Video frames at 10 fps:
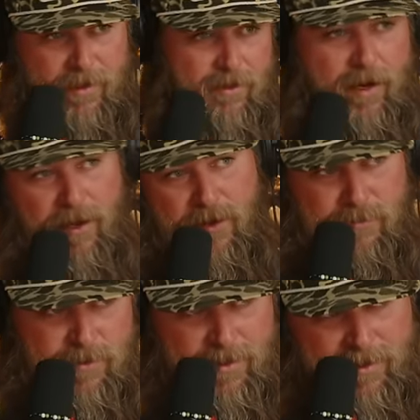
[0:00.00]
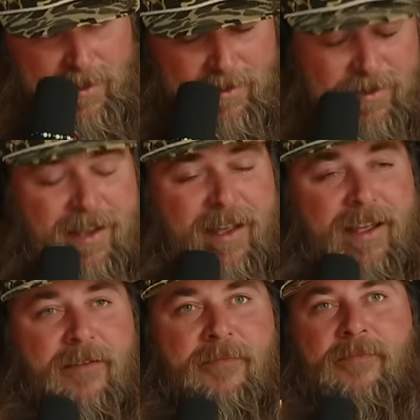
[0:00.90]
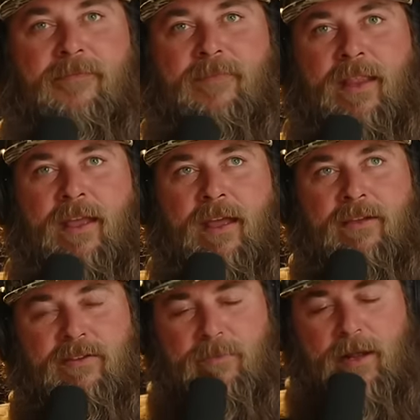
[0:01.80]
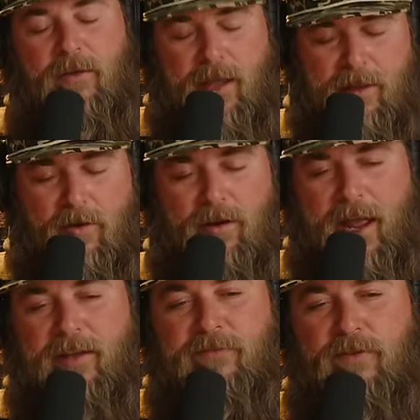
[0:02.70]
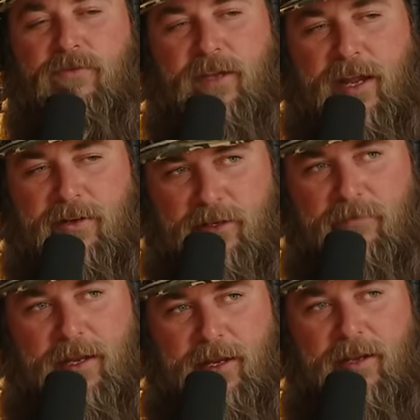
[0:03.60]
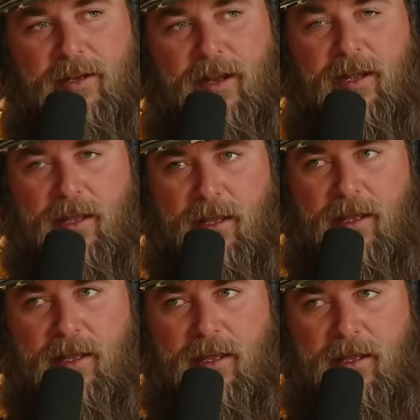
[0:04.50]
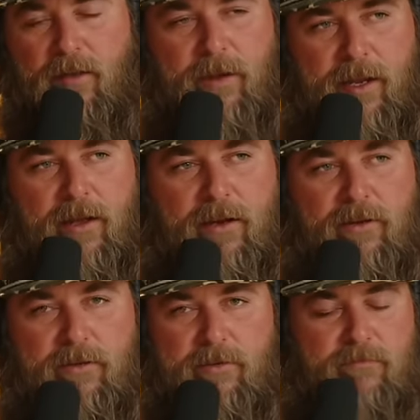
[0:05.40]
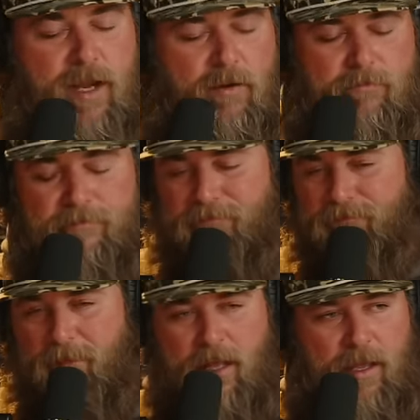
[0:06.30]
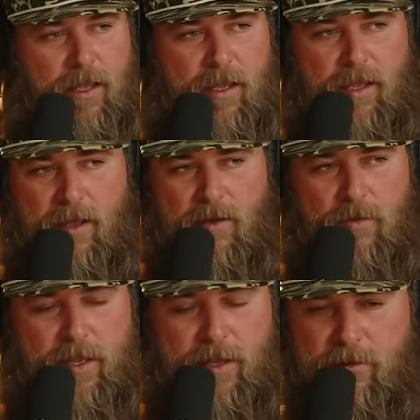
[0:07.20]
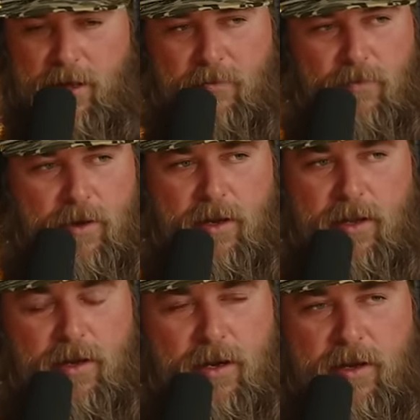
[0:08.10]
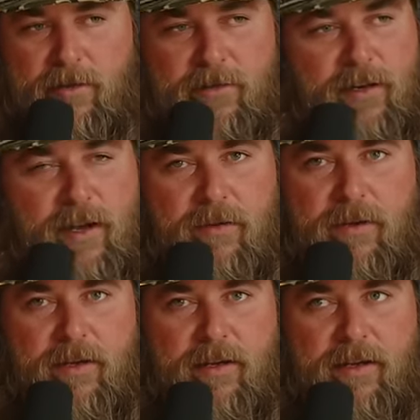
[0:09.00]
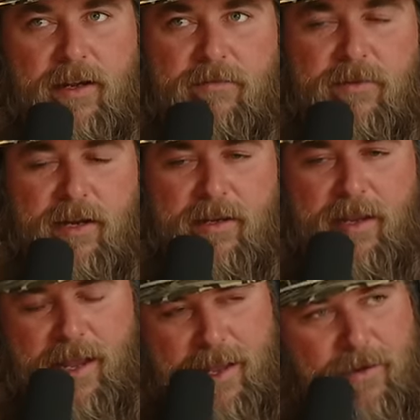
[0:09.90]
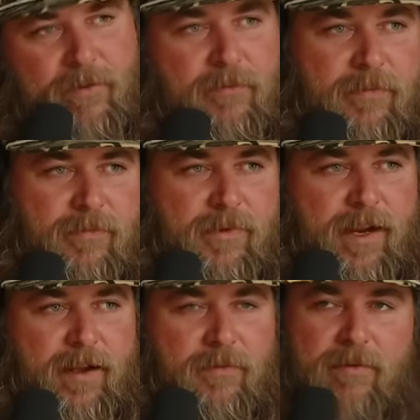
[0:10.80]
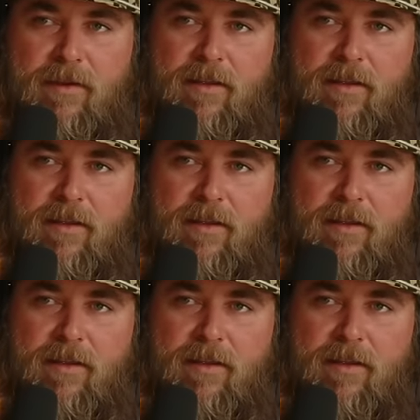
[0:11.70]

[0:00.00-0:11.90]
They're like 100 percent stands. So I'm like, okay, our last few stands are gonna be like it's gonna be good. Nope. We killed that one, then I didn't see another one. I was like, damn, you know.